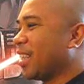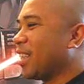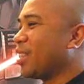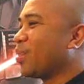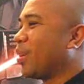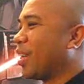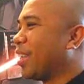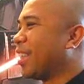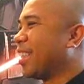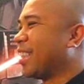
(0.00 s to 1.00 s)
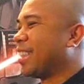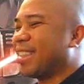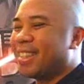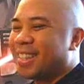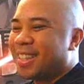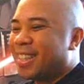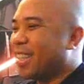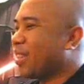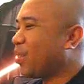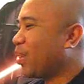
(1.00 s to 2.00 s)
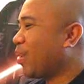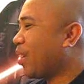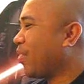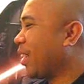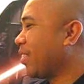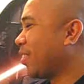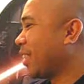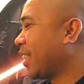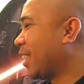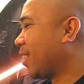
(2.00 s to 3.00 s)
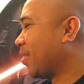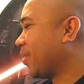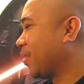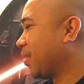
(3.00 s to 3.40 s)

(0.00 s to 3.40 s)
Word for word: this, this is one of my favorite, um,